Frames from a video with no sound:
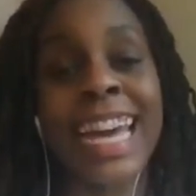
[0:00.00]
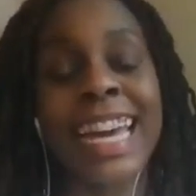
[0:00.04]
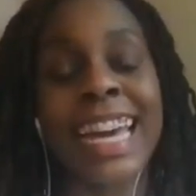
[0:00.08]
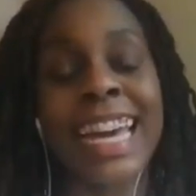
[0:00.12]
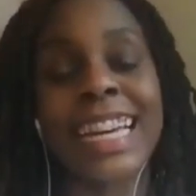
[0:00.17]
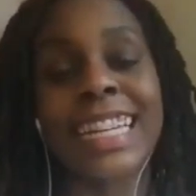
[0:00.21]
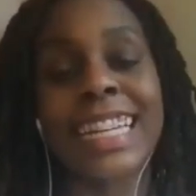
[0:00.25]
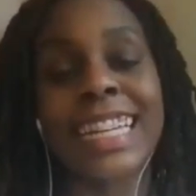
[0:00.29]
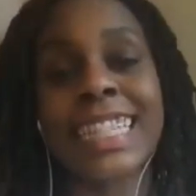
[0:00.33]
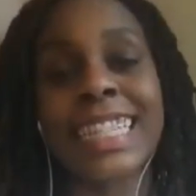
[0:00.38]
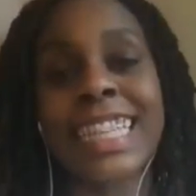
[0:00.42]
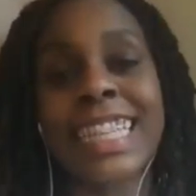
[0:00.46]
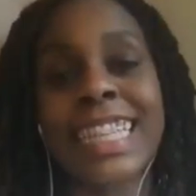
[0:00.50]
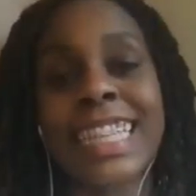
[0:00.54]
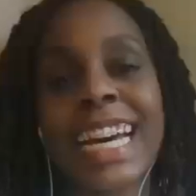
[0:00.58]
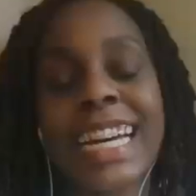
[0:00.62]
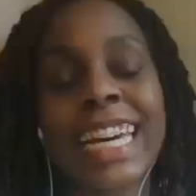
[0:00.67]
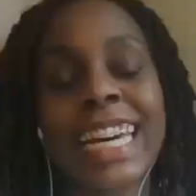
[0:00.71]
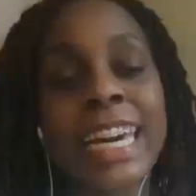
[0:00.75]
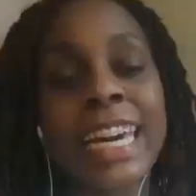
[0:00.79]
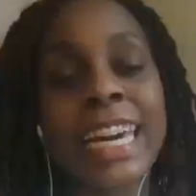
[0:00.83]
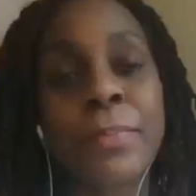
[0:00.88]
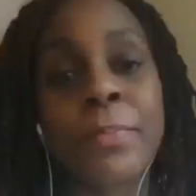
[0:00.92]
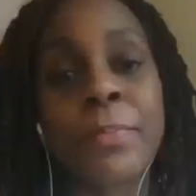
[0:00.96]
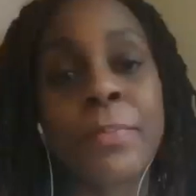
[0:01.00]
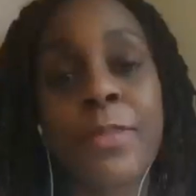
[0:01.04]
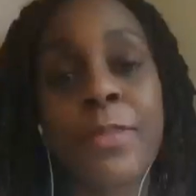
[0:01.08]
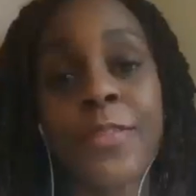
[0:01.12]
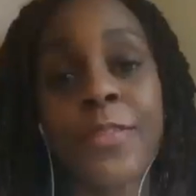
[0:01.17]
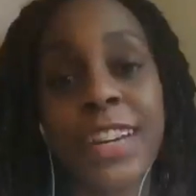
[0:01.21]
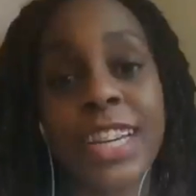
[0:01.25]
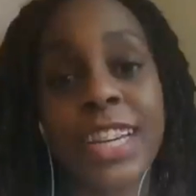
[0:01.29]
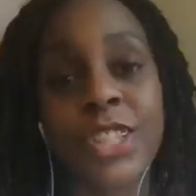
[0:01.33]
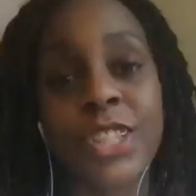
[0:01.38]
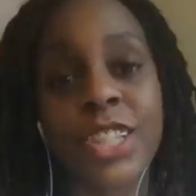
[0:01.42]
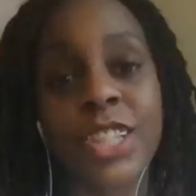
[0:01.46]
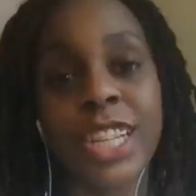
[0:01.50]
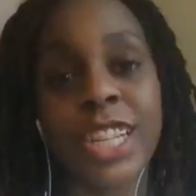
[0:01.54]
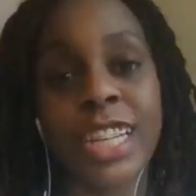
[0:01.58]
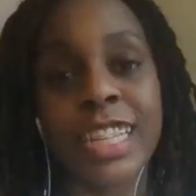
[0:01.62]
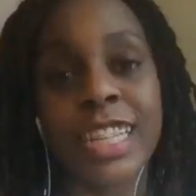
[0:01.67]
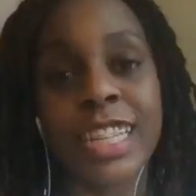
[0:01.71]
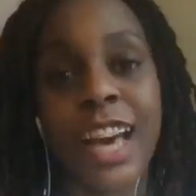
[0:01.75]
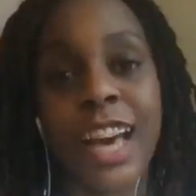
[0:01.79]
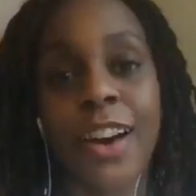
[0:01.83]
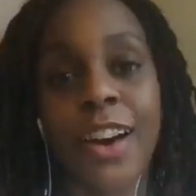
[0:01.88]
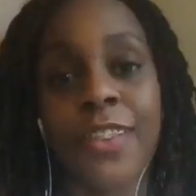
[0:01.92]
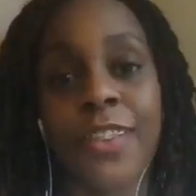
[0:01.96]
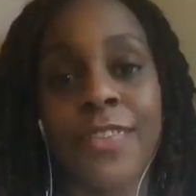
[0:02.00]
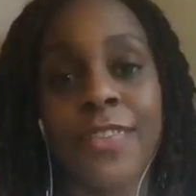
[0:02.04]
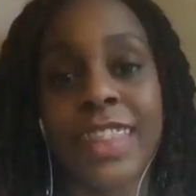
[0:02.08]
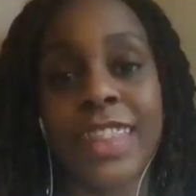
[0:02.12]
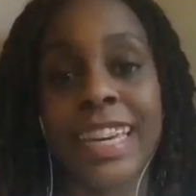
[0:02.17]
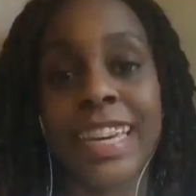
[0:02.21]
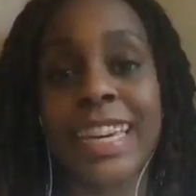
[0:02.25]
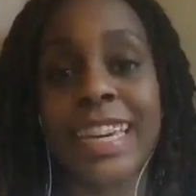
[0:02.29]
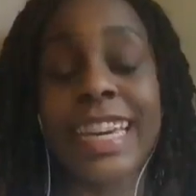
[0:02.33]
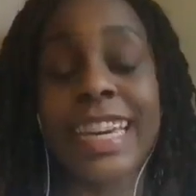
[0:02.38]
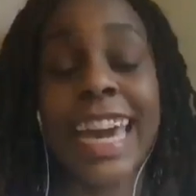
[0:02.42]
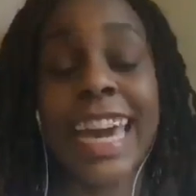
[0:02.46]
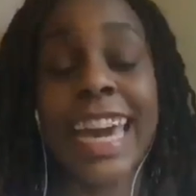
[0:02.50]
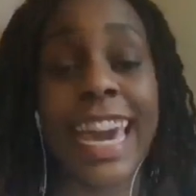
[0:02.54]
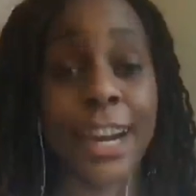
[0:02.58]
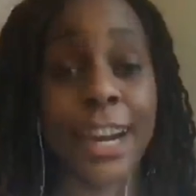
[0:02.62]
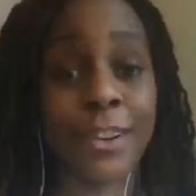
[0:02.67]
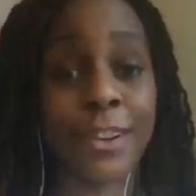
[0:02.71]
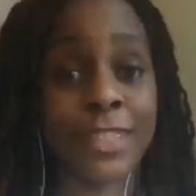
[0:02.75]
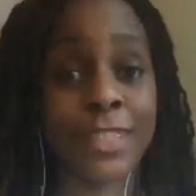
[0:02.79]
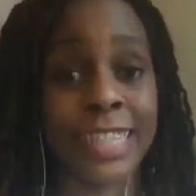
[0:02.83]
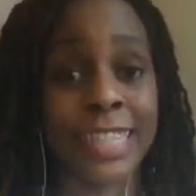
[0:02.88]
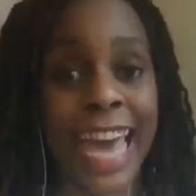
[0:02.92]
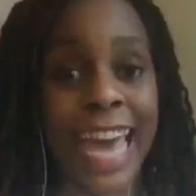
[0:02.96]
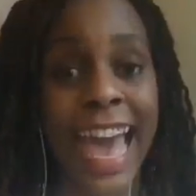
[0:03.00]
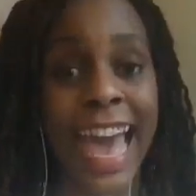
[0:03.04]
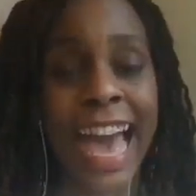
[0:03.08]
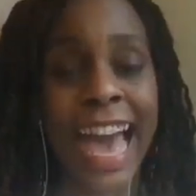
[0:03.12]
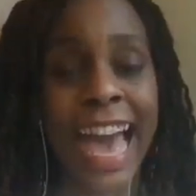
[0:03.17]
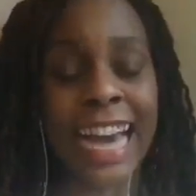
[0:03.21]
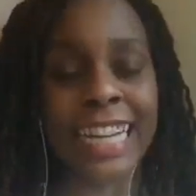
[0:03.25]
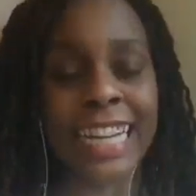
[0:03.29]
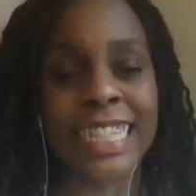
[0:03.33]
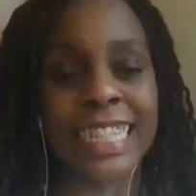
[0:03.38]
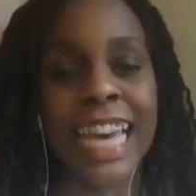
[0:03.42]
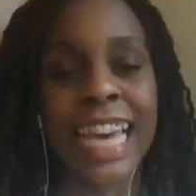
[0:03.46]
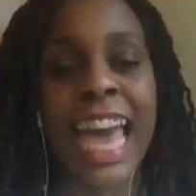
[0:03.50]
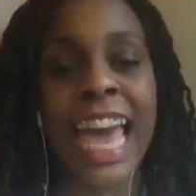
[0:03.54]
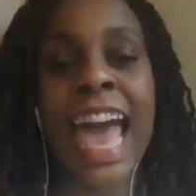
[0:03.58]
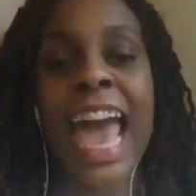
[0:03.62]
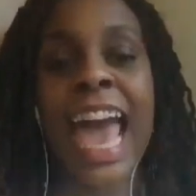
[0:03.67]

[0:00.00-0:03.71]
is a key provision of the CARES Act.